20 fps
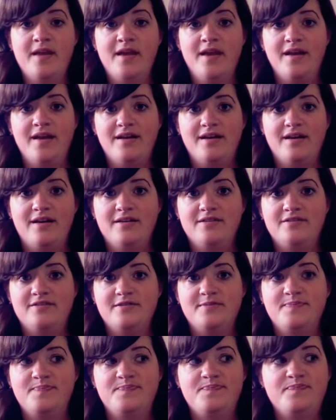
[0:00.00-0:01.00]
and
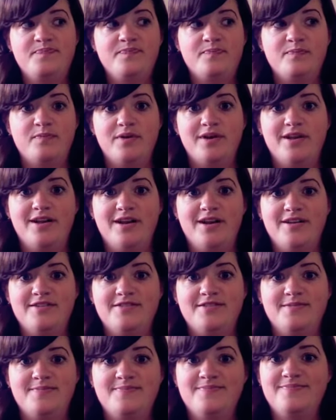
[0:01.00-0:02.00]
awesome. Pretty
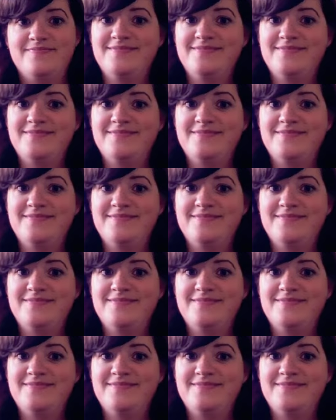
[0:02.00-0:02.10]
awesome.